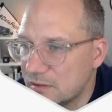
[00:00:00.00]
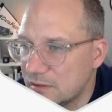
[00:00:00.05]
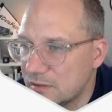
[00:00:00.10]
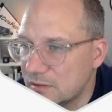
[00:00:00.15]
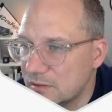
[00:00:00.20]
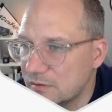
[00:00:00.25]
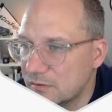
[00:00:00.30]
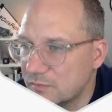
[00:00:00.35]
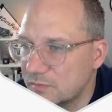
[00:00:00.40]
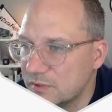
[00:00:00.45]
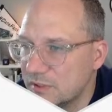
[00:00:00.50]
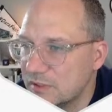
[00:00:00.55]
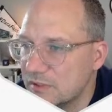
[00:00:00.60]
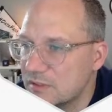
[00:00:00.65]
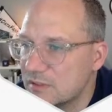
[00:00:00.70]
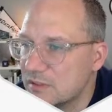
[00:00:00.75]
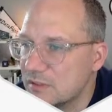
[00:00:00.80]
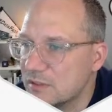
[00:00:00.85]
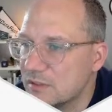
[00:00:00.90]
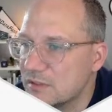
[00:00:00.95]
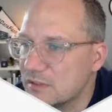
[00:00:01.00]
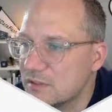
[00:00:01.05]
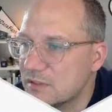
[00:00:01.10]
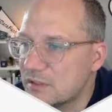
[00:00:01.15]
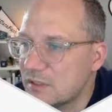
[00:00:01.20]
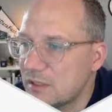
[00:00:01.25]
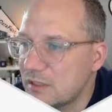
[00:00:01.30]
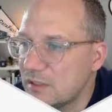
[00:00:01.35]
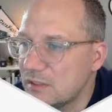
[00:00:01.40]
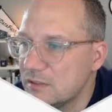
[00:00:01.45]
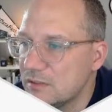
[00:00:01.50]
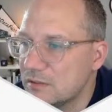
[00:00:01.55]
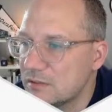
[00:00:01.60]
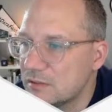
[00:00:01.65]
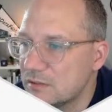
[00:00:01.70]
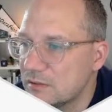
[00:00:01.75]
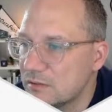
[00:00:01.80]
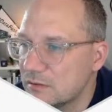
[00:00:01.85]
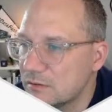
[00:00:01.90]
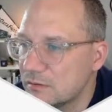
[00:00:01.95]
and it'll be city state,
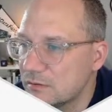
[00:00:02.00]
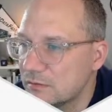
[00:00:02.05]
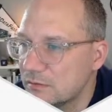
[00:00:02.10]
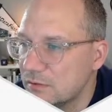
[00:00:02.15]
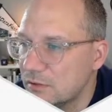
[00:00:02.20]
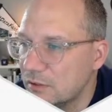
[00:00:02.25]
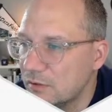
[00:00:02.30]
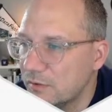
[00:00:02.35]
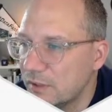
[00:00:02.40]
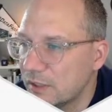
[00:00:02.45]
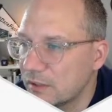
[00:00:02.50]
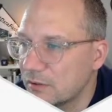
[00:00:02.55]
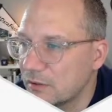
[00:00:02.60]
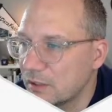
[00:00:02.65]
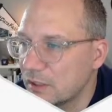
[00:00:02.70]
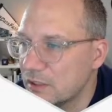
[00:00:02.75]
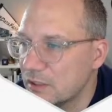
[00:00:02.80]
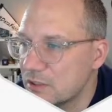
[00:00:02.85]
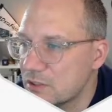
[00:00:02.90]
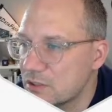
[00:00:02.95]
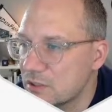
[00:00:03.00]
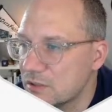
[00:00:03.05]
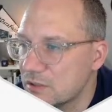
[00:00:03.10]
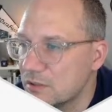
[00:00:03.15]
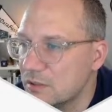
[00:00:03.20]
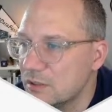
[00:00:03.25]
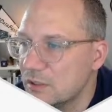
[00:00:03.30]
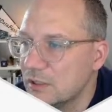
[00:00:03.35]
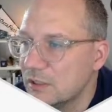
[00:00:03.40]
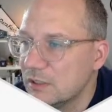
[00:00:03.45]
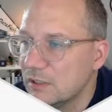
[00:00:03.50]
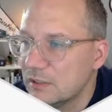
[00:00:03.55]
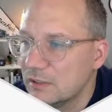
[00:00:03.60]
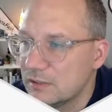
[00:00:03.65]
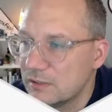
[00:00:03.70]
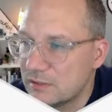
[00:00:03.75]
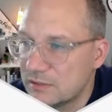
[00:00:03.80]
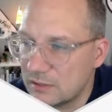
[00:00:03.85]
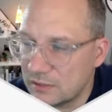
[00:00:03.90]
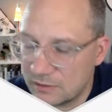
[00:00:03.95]
no aggregation.
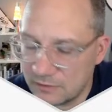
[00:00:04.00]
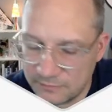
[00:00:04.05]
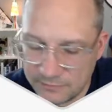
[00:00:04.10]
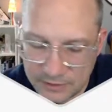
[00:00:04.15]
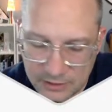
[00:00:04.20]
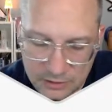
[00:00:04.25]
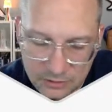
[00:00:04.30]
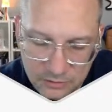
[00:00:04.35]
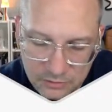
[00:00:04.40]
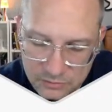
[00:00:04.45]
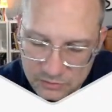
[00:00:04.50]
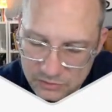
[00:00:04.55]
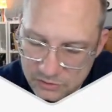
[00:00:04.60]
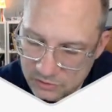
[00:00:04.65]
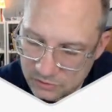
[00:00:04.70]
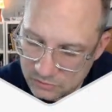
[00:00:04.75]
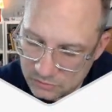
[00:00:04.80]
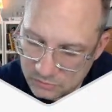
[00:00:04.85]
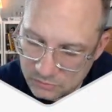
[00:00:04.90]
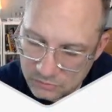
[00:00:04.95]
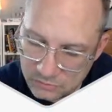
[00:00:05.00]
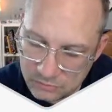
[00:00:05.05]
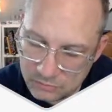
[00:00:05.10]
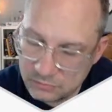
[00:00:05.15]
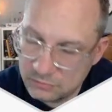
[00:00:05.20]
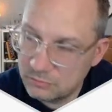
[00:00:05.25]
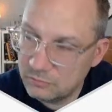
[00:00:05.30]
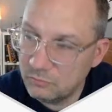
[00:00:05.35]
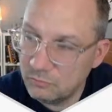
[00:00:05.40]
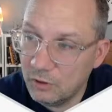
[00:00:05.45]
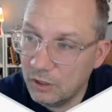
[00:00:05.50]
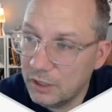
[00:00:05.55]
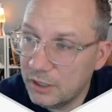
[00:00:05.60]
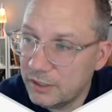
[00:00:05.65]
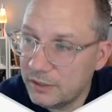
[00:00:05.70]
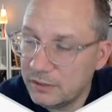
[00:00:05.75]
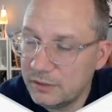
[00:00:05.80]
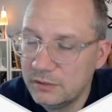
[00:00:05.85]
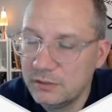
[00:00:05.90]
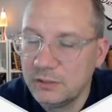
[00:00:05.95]
Set the value to
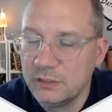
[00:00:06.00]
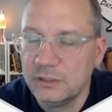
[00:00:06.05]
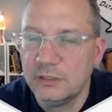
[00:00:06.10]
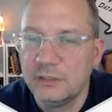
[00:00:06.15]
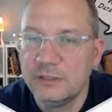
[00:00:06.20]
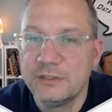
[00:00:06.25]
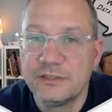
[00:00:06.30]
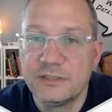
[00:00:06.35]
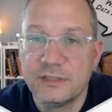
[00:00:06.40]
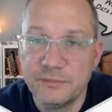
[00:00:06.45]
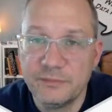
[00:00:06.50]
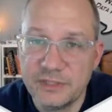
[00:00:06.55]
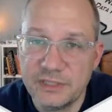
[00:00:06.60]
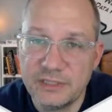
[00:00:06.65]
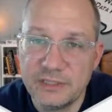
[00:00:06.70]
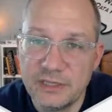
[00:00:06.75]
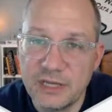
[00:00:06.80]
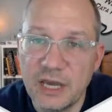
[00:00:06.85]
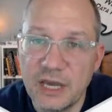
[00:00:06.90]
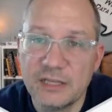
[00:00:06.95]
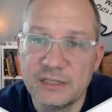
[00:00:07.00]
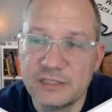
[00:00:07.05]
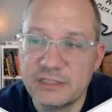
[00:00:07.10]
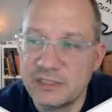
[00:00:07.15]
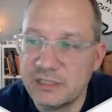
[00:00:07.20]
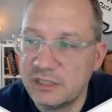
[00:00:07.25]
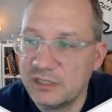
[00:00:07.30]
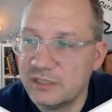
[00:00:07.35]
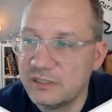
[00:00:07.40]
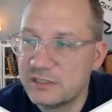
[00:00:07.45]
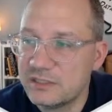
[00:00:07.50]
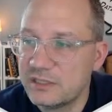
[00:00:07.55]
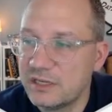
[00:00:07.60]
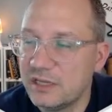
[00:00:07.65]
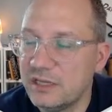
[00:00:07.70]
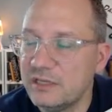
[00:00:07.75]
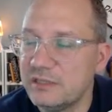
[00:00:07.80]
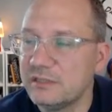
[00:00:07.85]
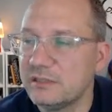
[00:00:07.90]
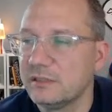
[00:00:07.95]
1, something not city and
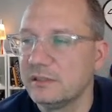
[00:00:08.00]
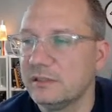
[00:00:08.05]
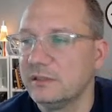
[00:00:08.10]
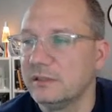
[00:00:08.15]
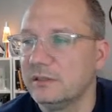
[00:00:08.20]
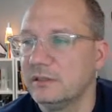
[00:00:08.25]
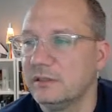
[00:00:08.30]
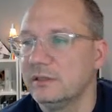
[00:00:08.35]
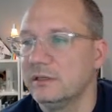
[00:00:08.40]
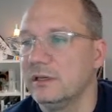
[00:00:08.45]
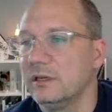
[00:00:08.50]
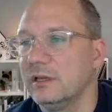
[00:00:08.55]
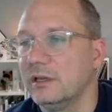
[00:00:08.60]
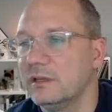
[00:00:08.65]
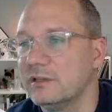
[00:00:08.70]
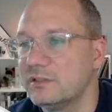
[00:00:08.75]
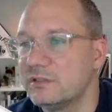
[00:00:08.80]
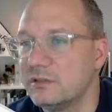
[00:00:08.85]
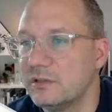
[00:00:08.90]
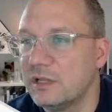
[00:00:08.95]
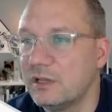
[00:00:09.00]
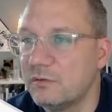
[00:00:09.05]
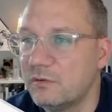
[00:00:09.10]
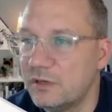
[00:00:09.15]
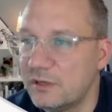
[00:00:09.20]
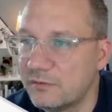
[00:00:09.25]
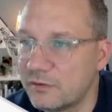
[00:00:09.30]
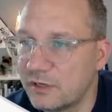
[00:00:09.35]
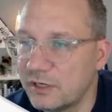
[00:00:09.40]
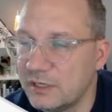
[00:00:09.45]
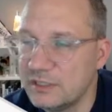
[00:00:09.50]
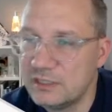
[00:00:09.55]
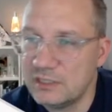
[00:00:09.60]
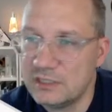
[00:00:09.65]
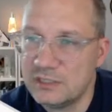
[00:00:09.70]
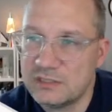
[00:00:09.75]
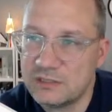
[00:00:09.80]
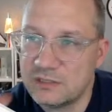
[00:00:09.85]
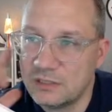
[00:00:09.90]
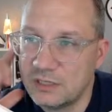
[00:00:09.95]
state, so that whenever I
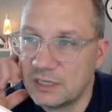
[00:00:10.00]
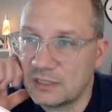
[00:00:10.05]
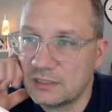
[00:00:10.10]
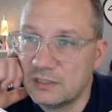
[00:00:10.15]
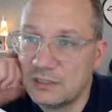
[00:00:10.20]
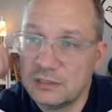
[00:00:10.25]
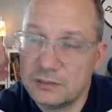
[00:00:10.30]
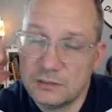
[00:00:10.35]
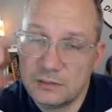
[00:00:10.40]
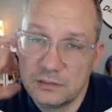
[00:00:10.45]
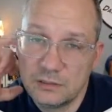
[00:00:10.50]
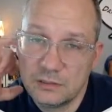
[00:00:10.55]
deselect it,